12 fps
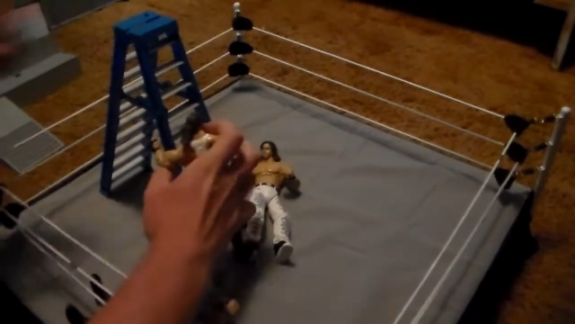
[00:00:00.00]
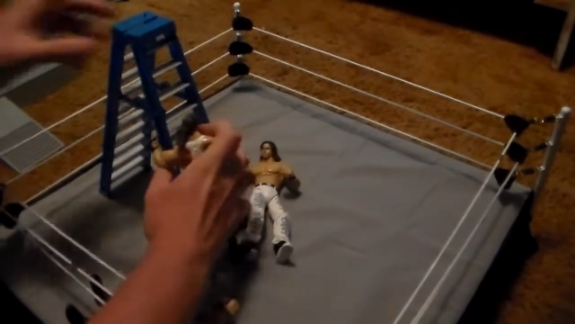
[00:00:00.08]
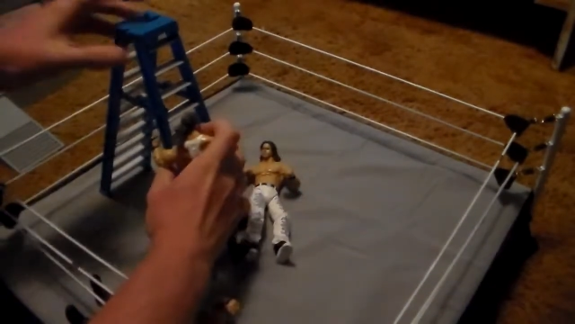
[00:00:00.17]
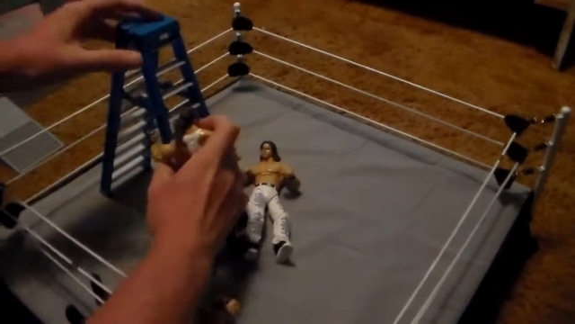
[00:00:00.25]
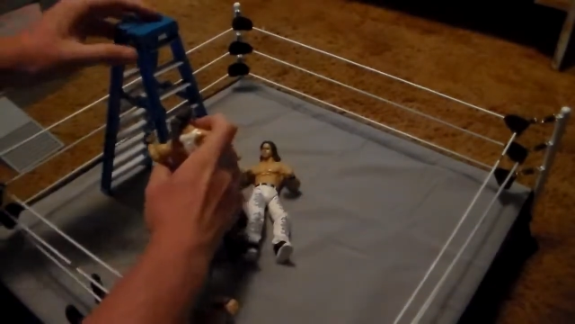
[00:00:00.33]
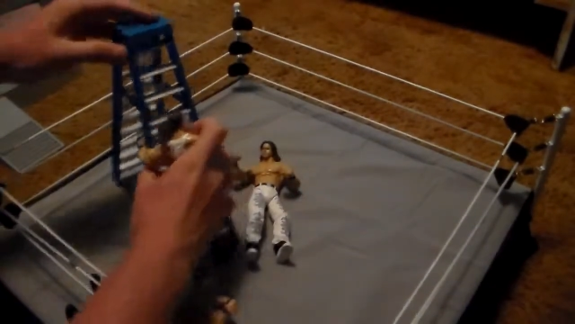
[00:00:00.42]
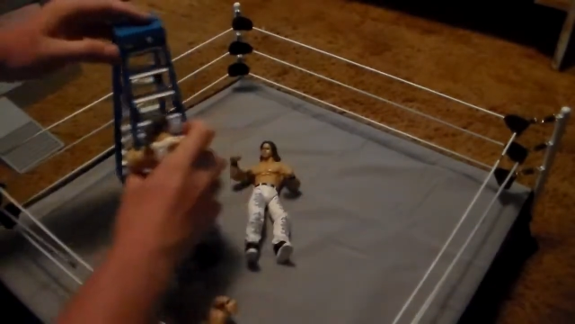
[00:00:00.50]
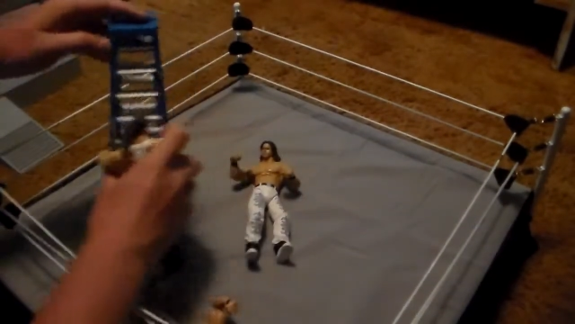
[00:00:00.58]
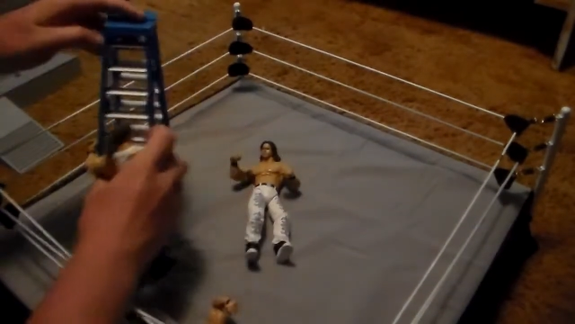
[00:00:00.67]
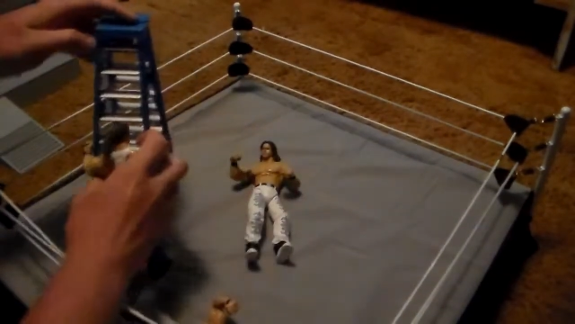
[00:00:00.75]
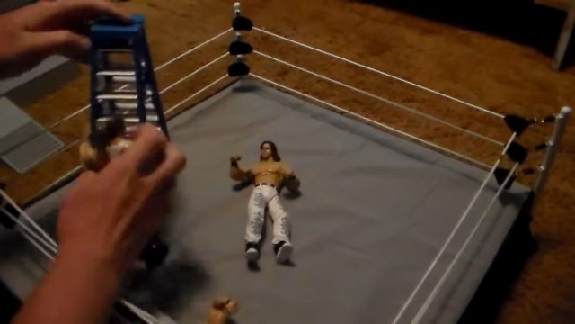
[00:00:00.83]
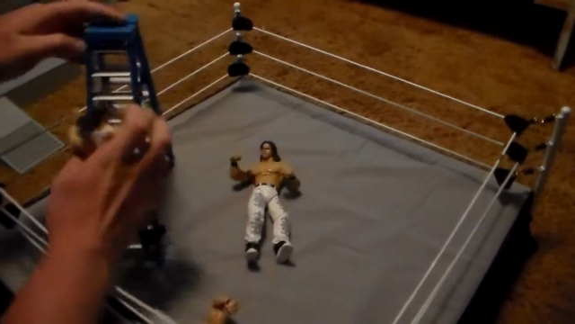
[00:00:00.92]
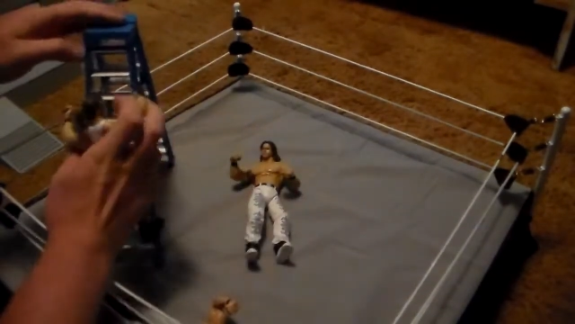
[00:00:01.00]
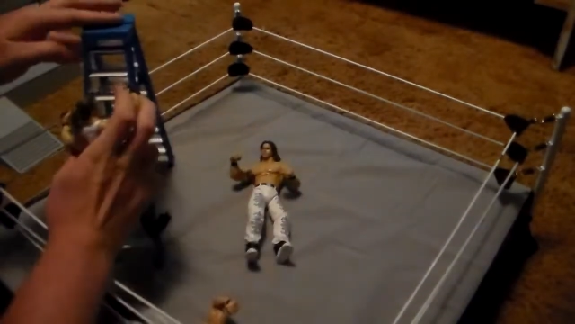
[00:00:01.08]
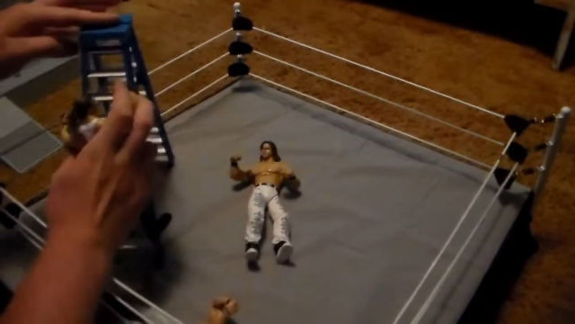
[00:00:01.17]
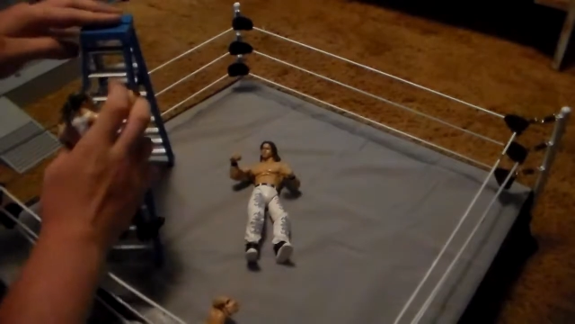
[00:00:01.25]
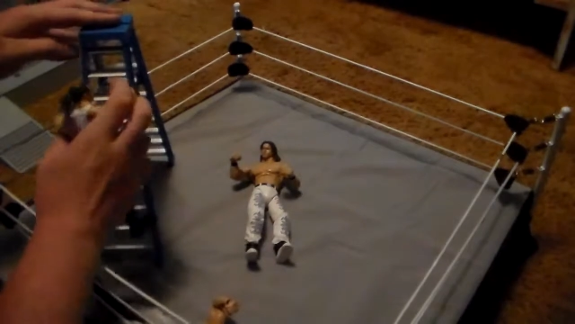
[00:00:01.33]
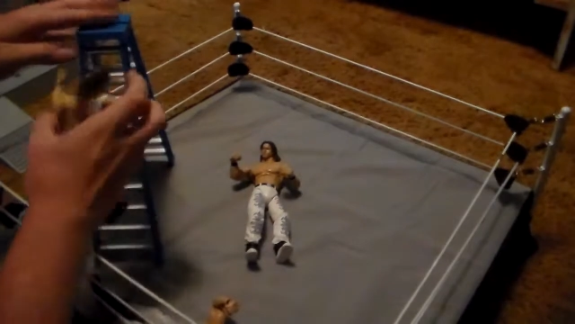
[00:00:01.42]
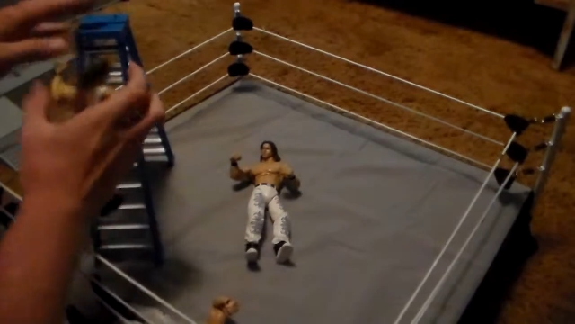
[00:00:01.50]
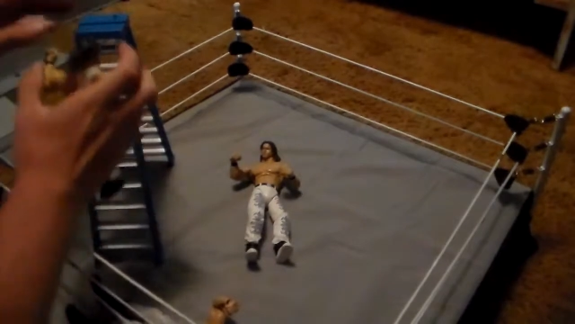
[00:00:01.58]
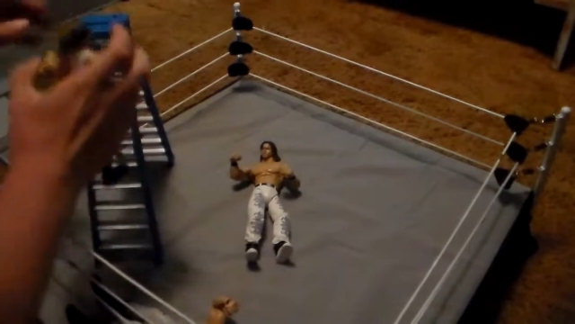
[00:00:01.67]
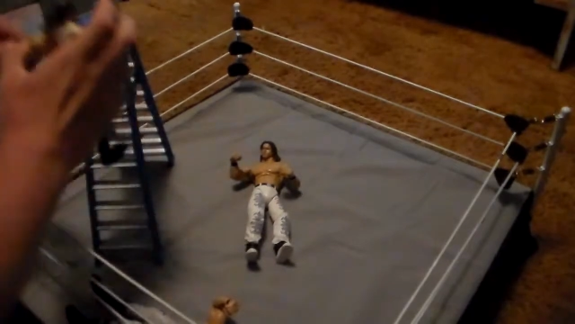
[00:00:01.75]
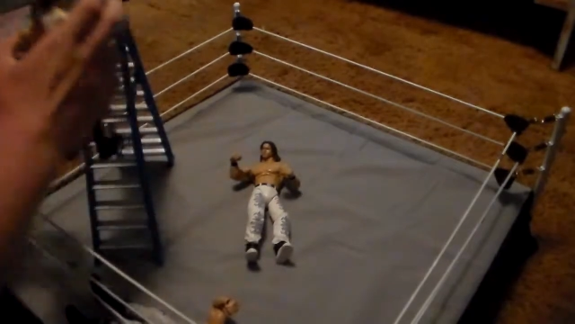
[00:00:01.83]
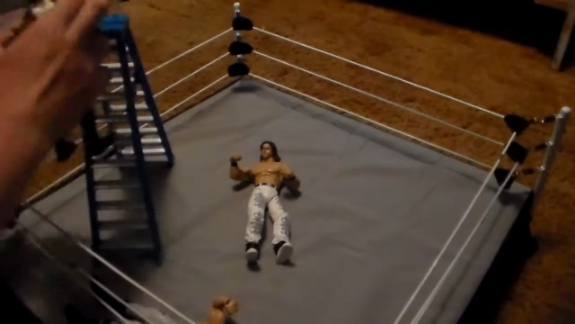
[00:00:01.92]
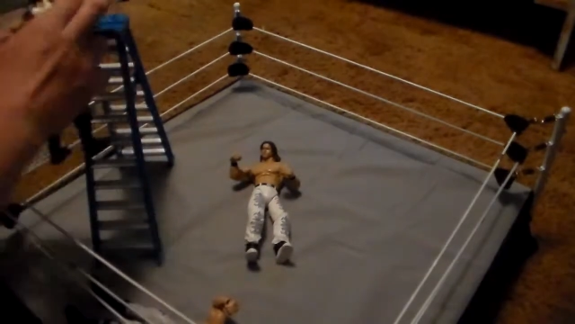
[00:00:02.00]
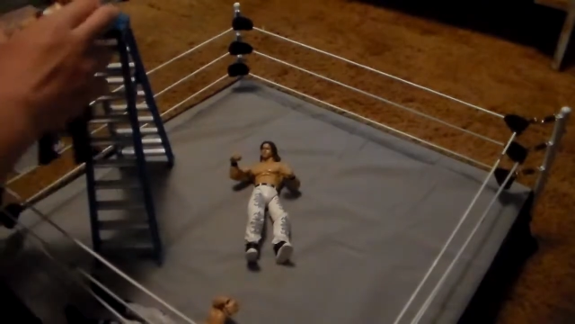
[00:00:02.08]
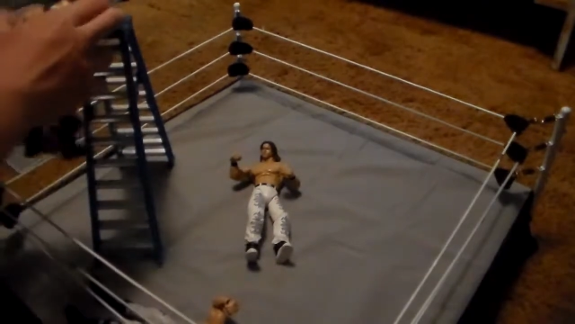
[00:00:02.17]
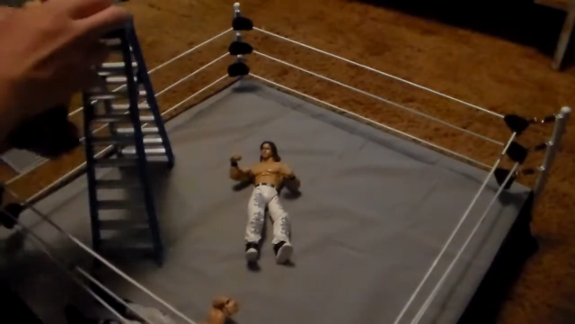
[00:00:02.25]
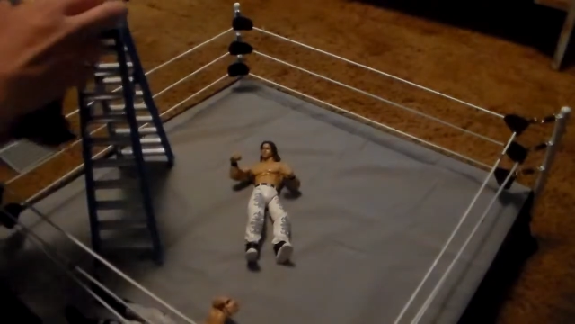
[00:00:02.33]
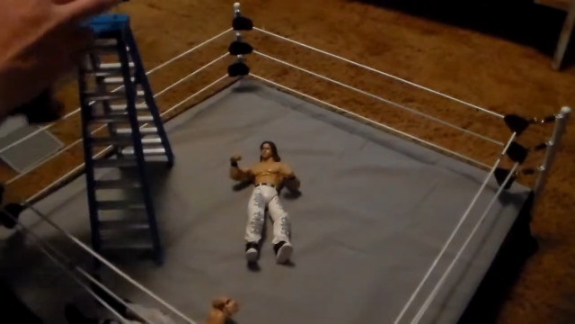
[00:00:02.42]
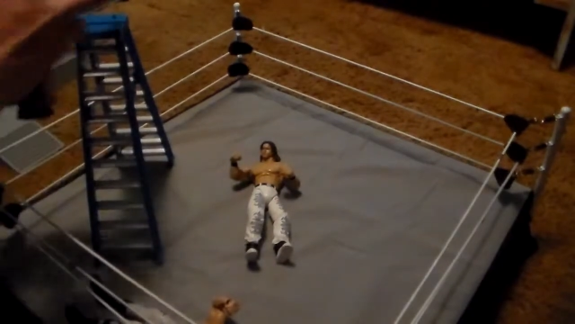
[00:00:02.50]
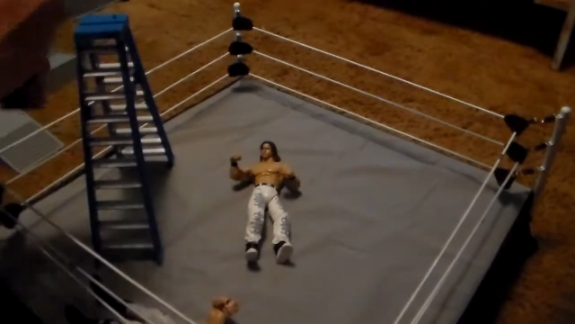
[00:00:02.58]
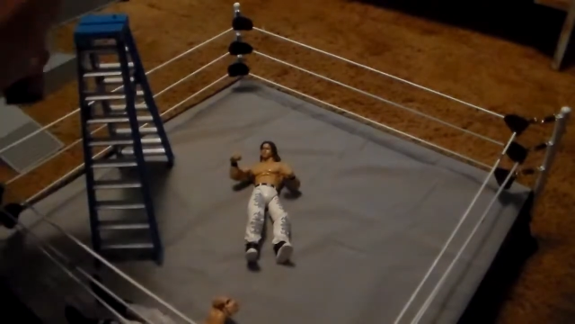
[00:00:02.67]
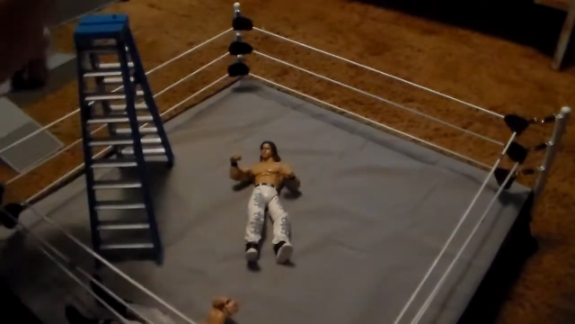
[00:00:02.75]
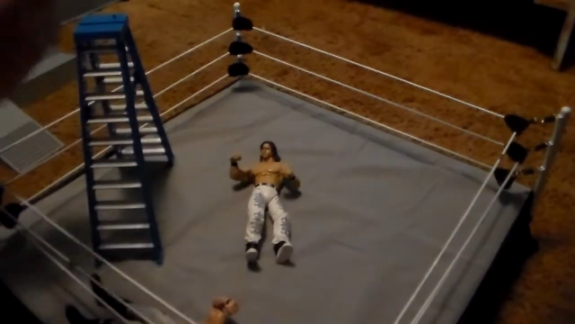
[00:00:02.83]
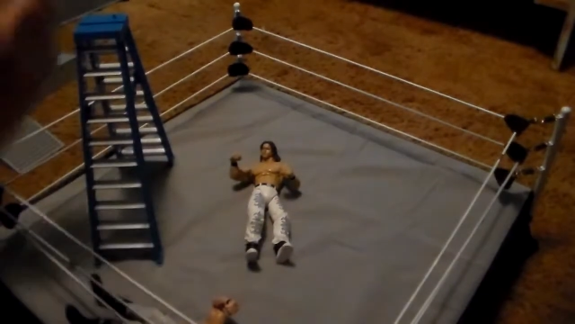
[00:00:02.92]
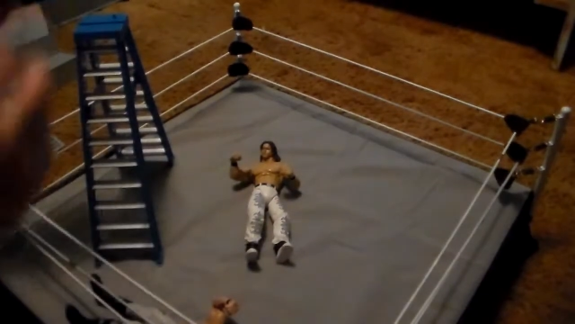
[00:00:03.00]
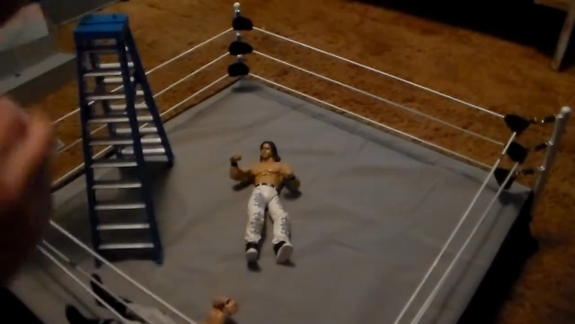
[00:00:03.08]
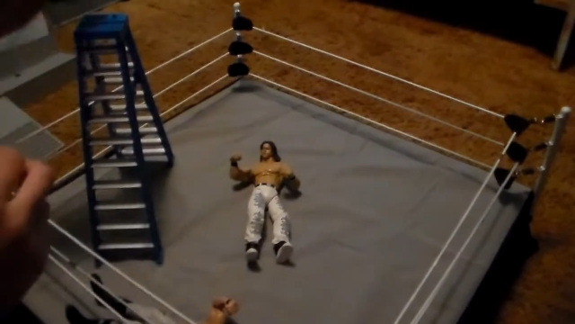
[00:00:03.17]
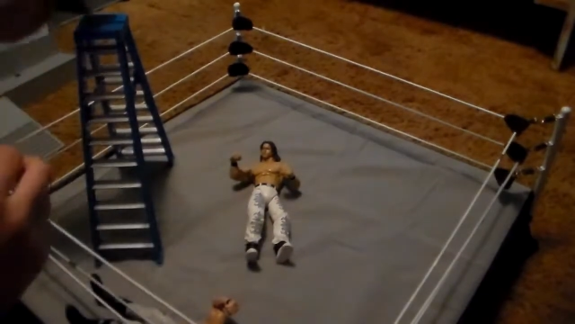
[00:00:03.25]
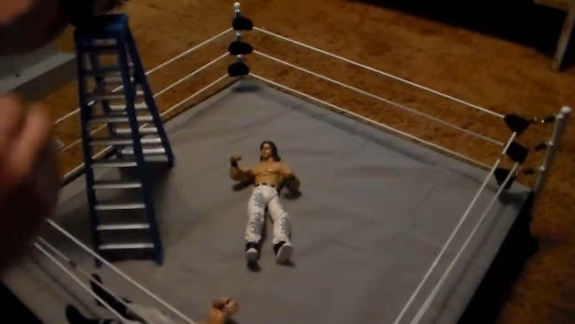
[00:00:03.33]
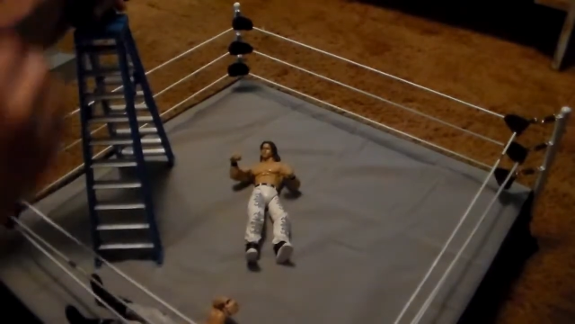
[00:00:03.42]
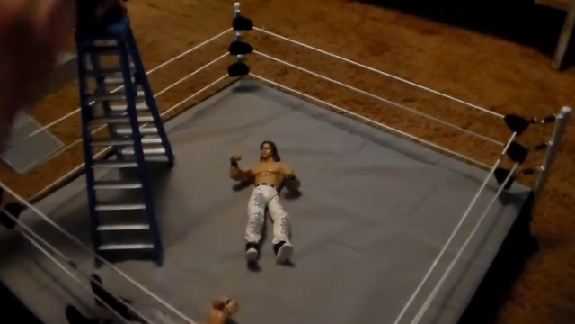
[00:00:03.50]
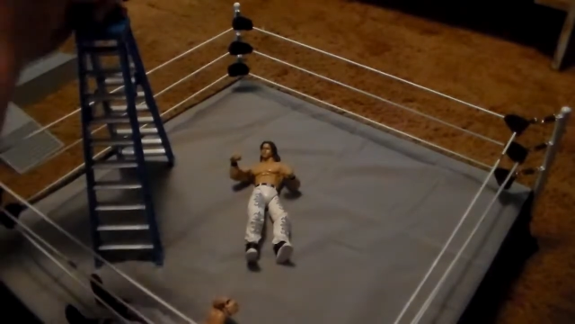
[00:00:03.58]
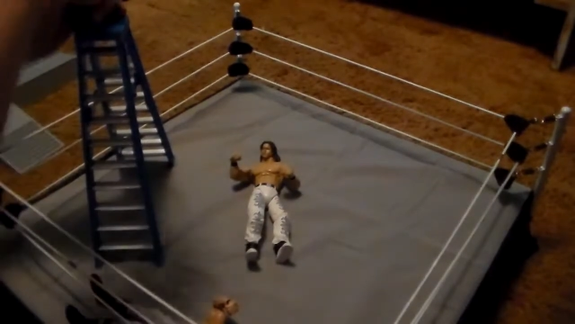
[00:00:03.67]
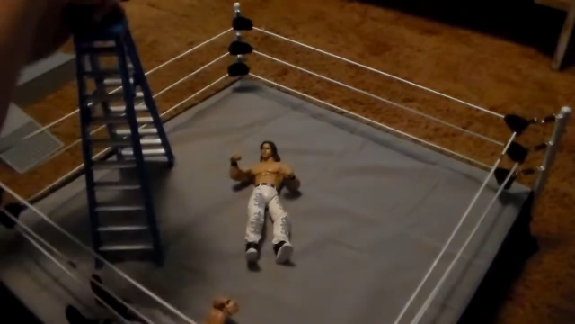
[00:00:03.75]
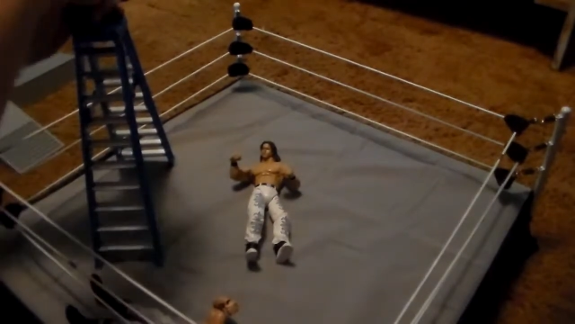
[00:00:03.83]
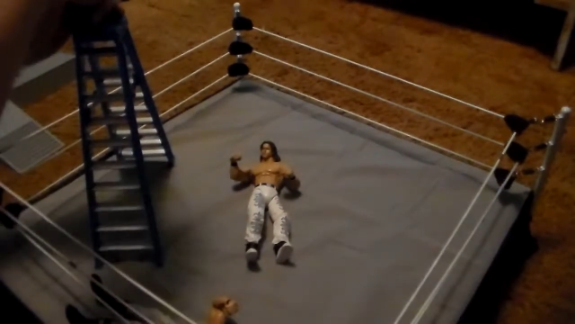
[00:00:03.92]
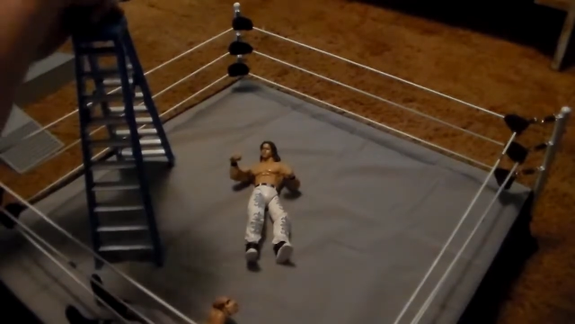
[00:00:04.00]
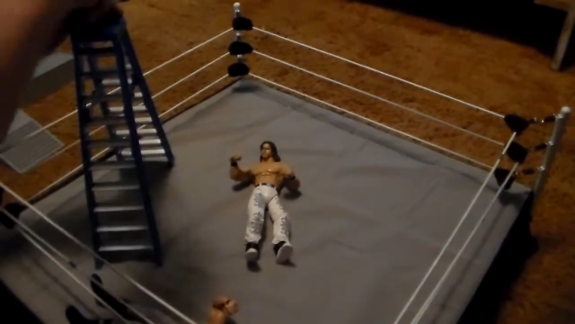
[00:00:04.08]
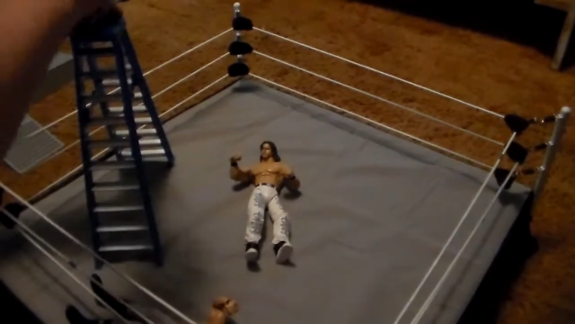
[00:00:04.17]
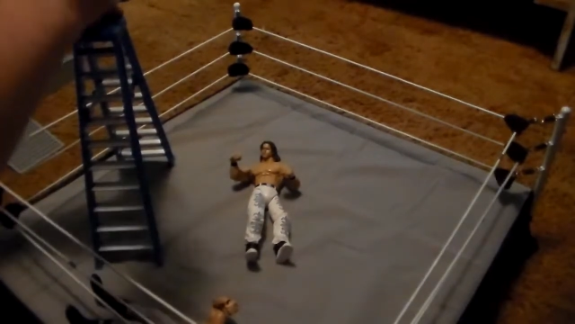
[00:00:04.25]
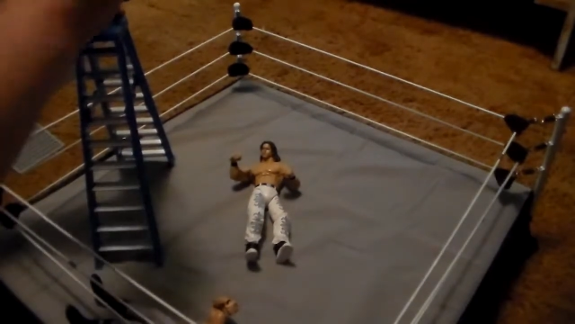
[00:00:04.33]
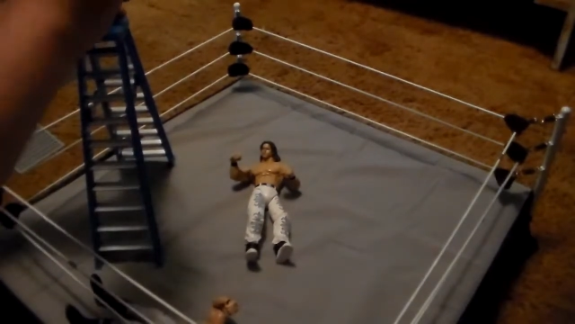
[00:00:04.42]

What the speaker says: [unreadable: no face in view]